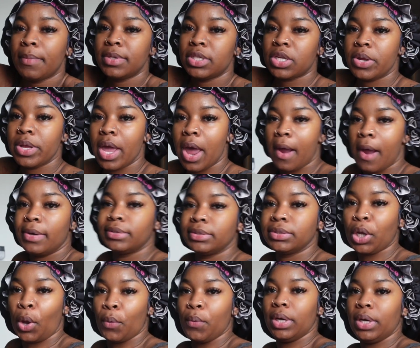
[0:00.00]
me show y'all
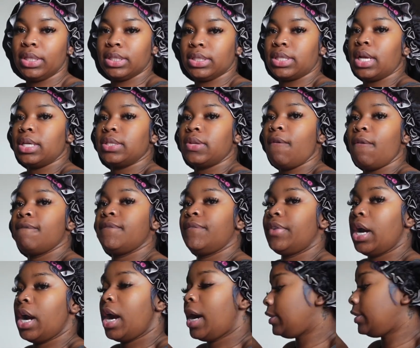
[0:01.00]
what it looks like so
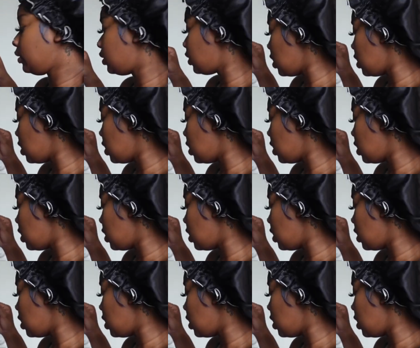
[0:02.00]
far.